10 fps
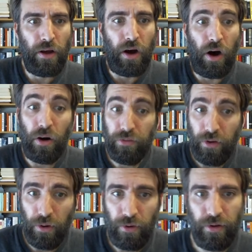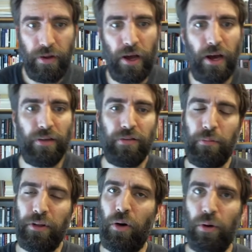Also, uh, some of
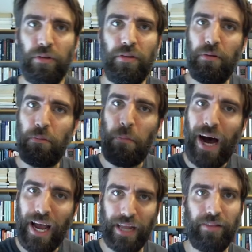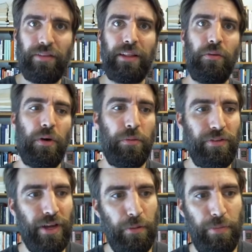the old mines that the Romans
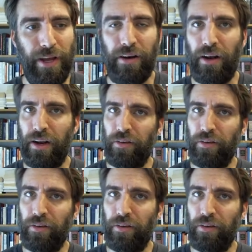had depended on,